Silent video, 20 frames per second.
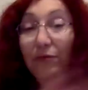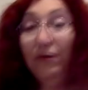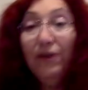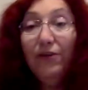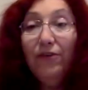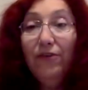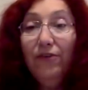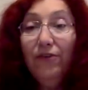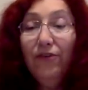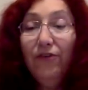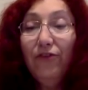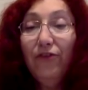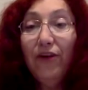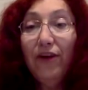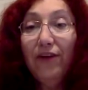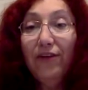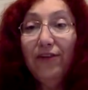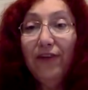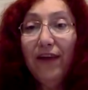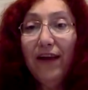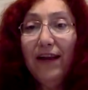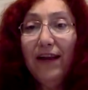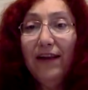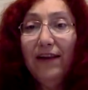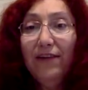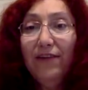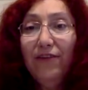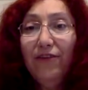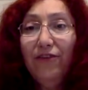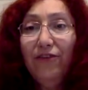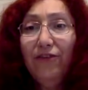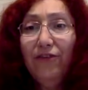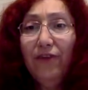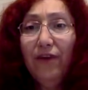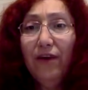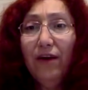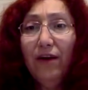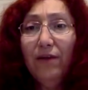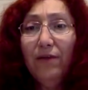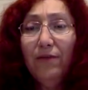reasons, is deciding to
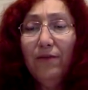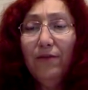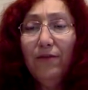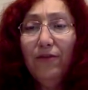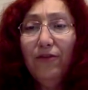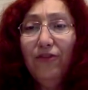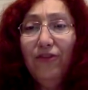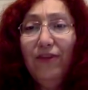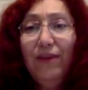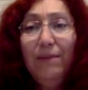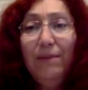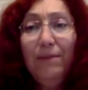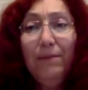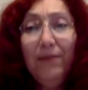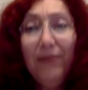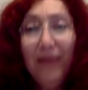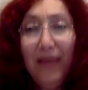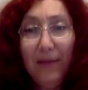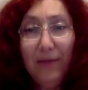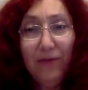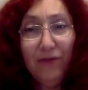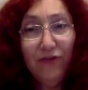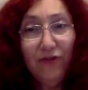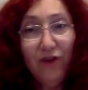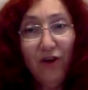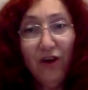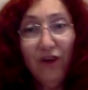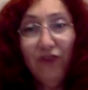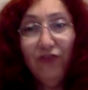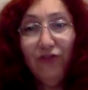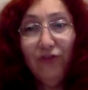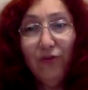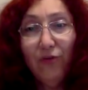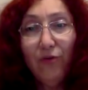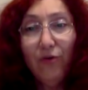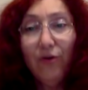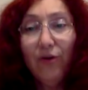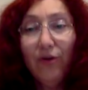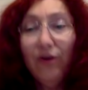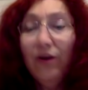uh, seep the game in Scottish
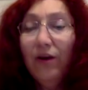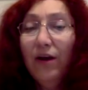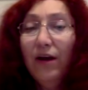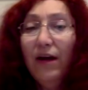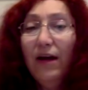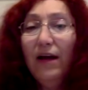lore,